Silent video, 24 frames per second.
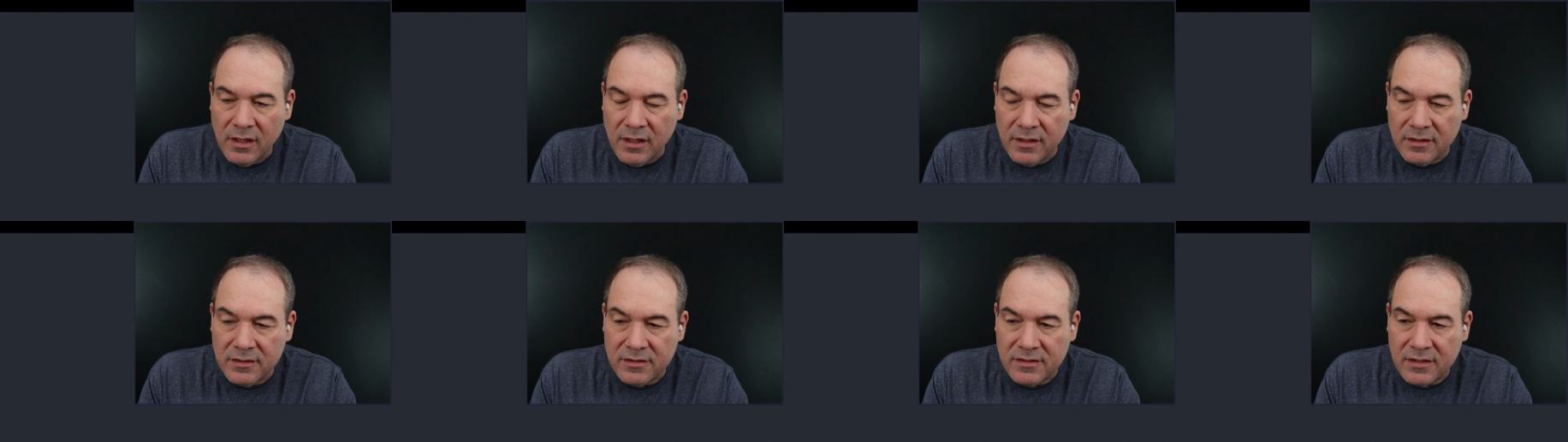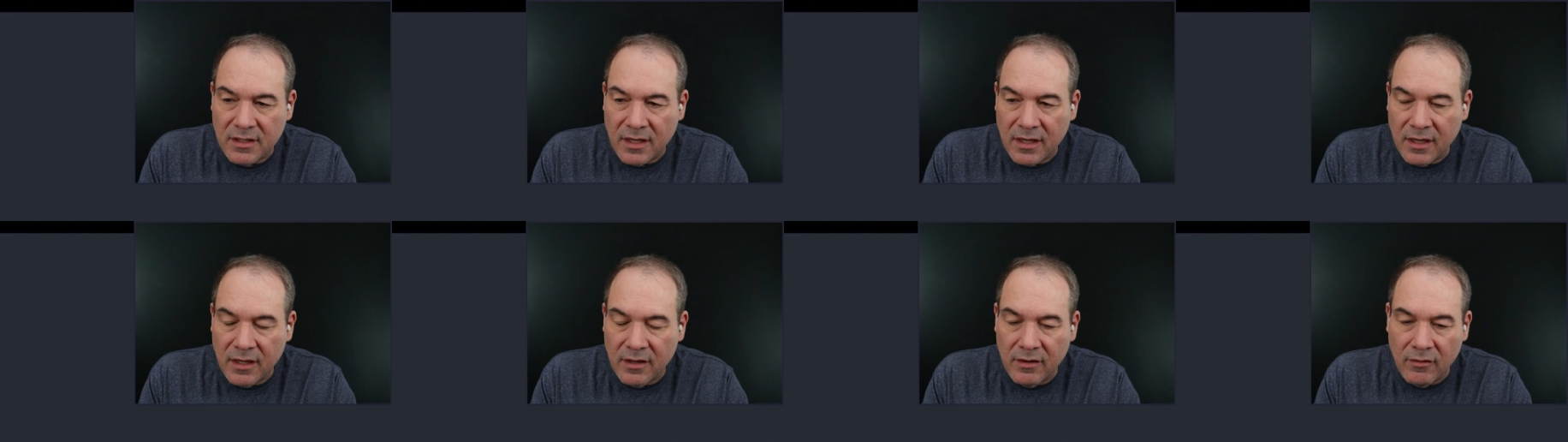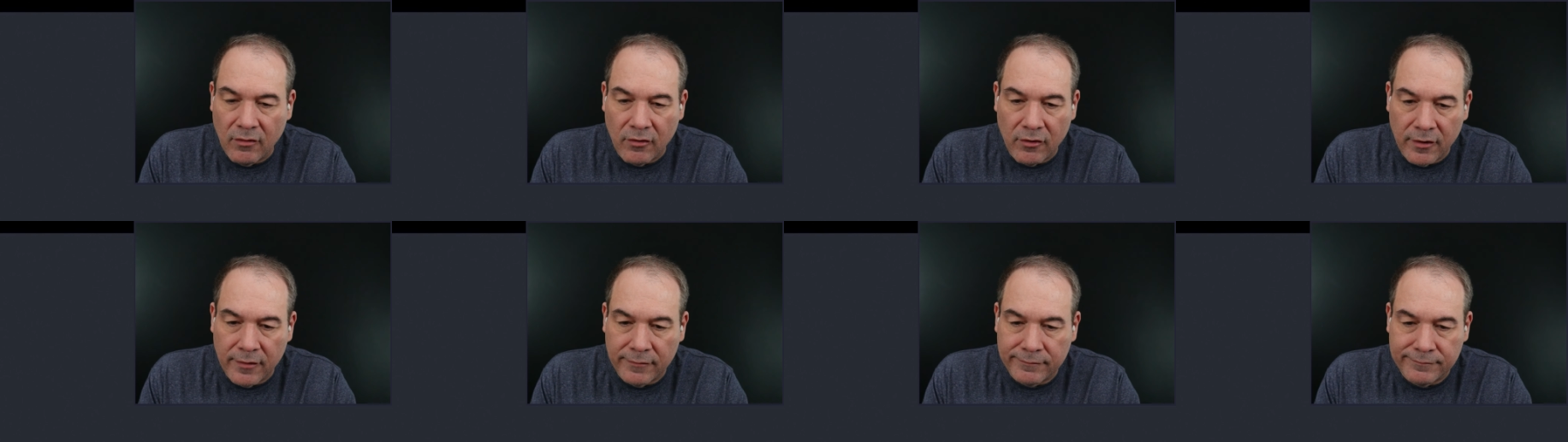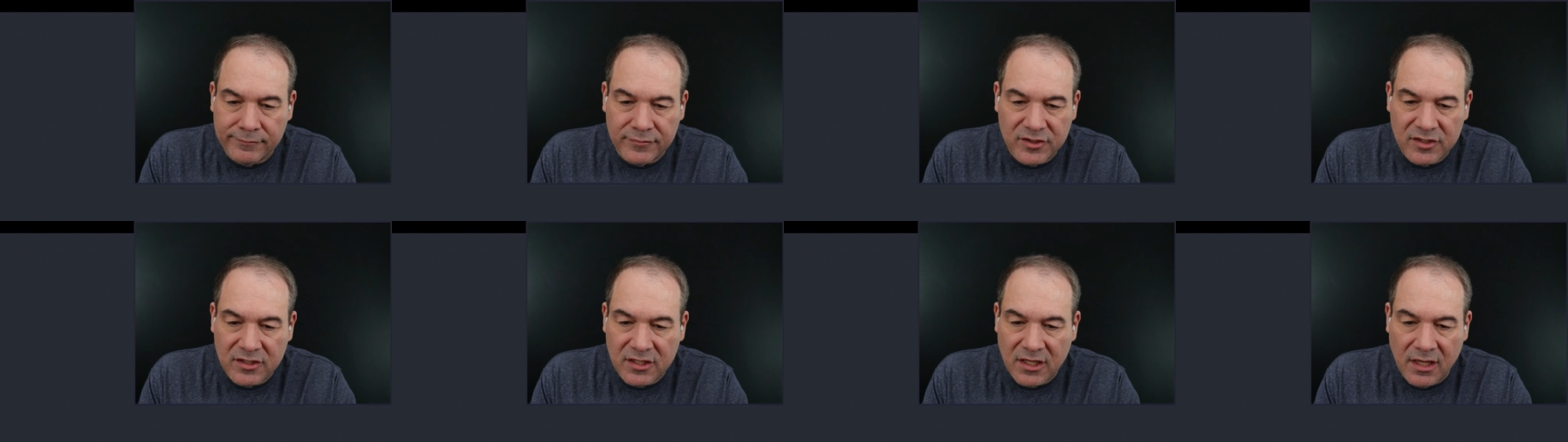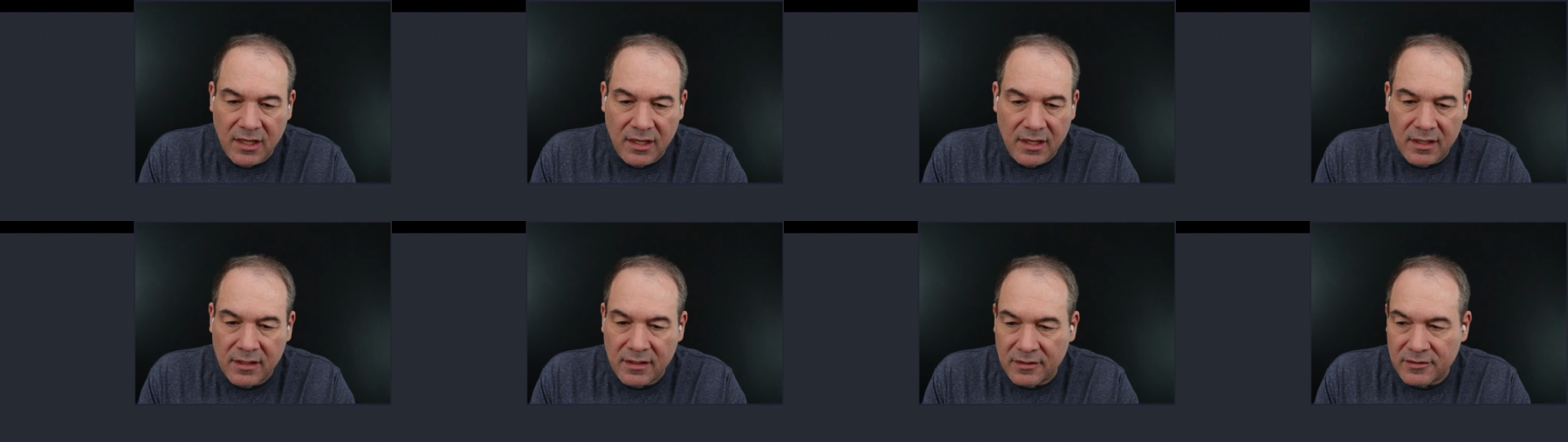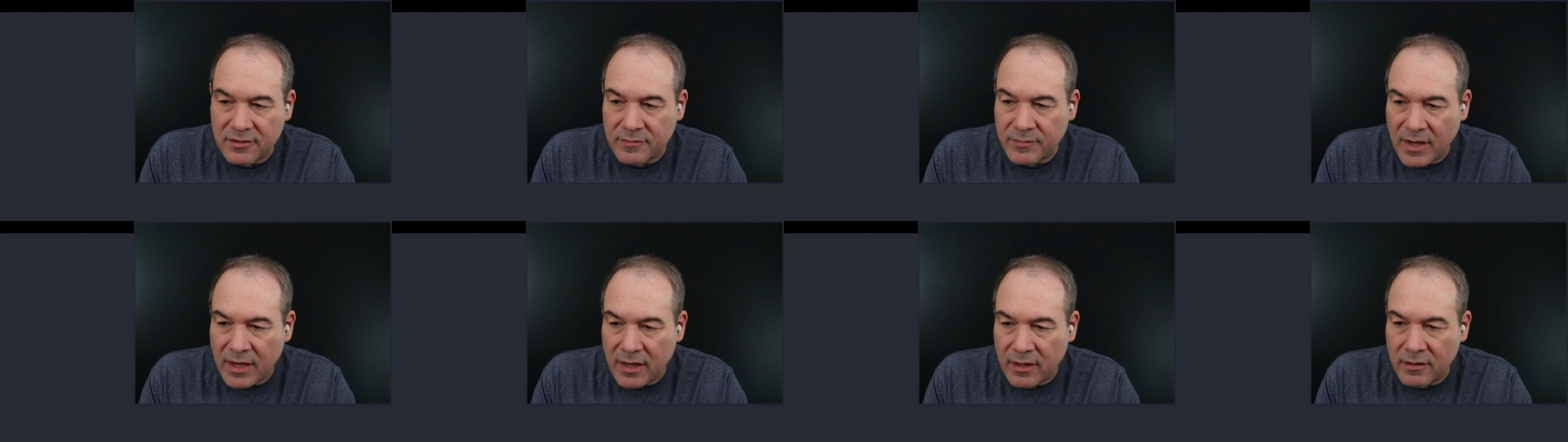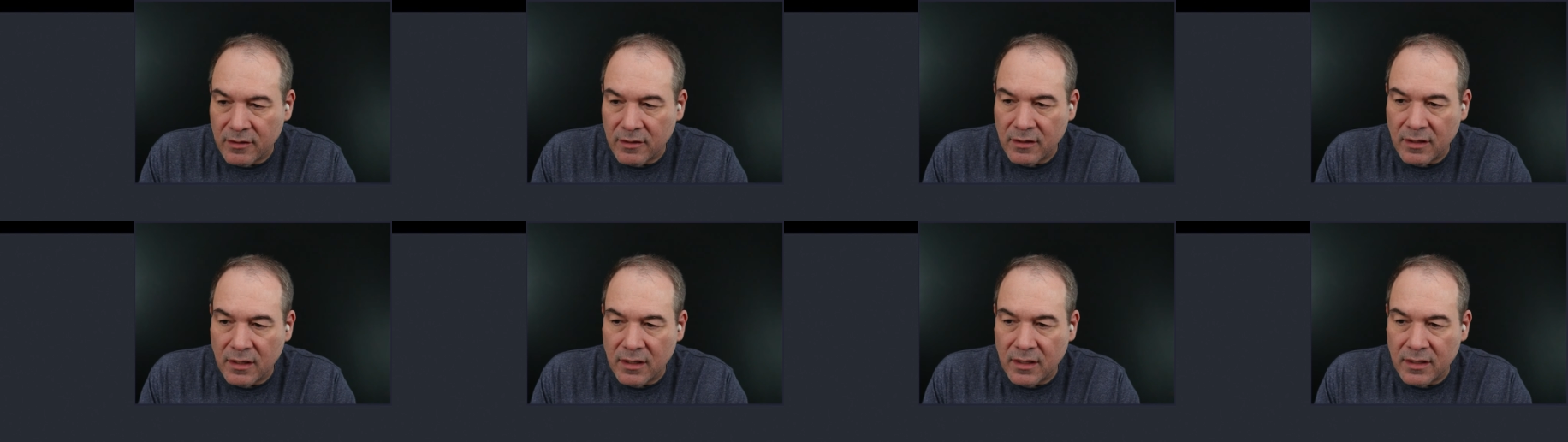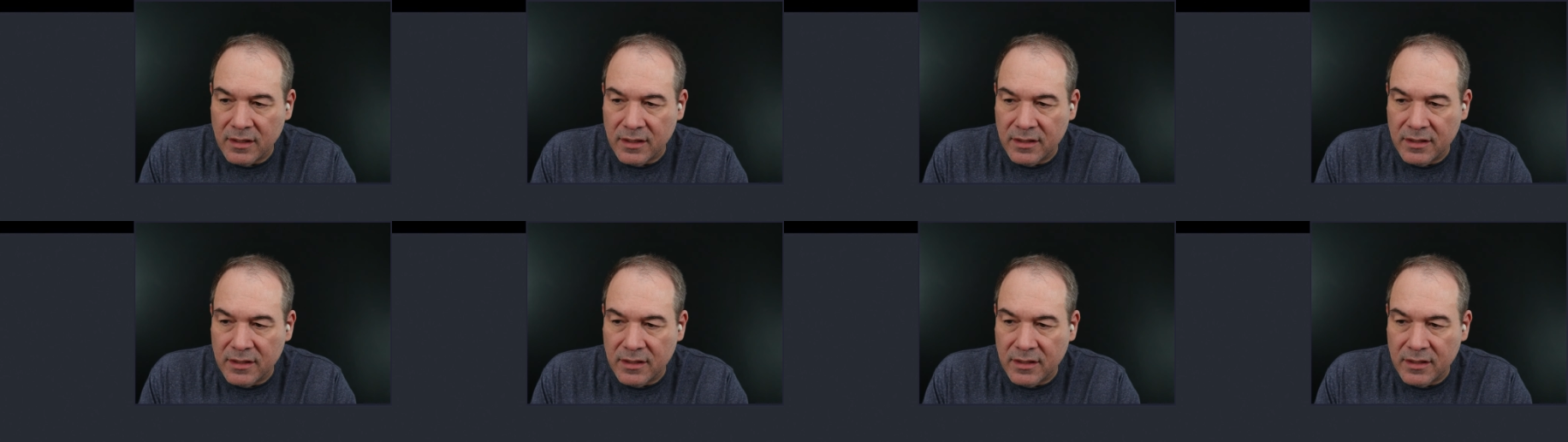inside, or C, it doesn't matter,